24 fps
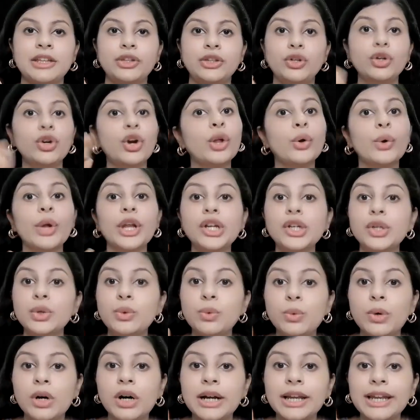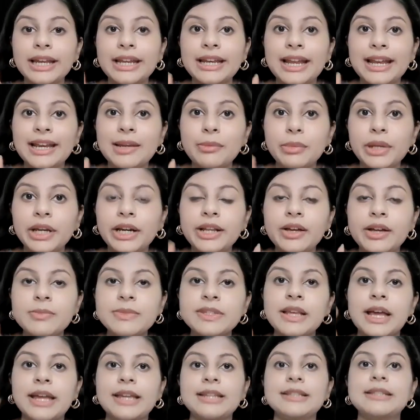You're not going to work in any
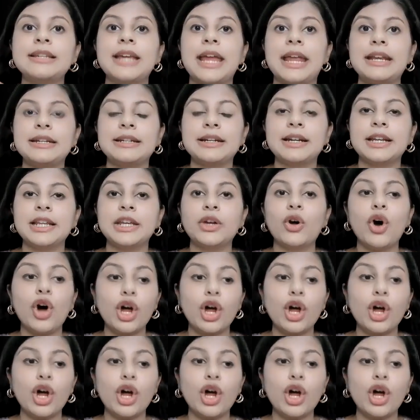medium-sized entity,